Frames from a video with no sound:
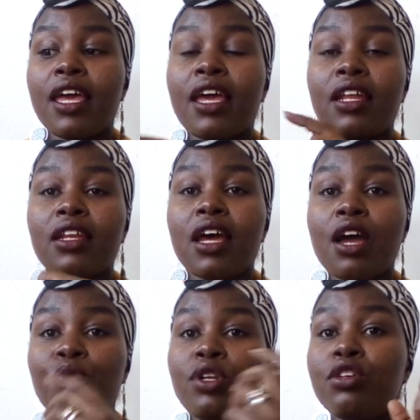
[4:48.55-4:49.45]
And
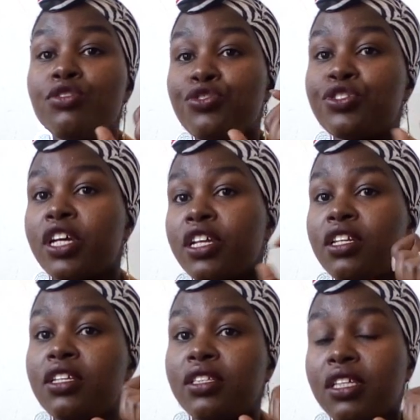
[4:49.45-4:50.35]
I will use
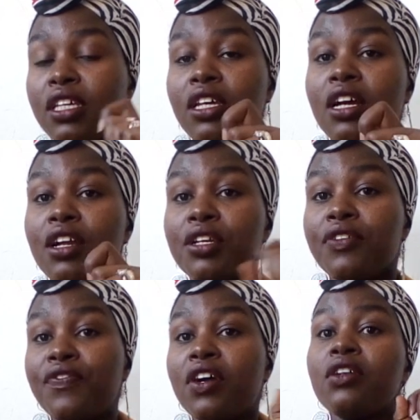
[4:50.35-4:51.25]
Chinese here
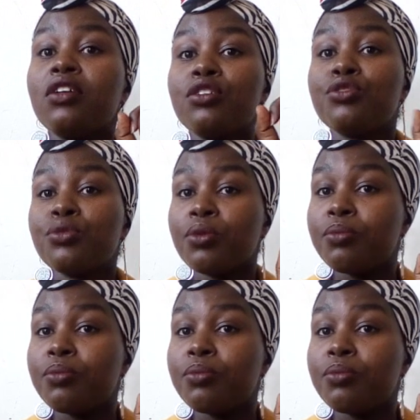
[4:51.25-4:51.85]
referring to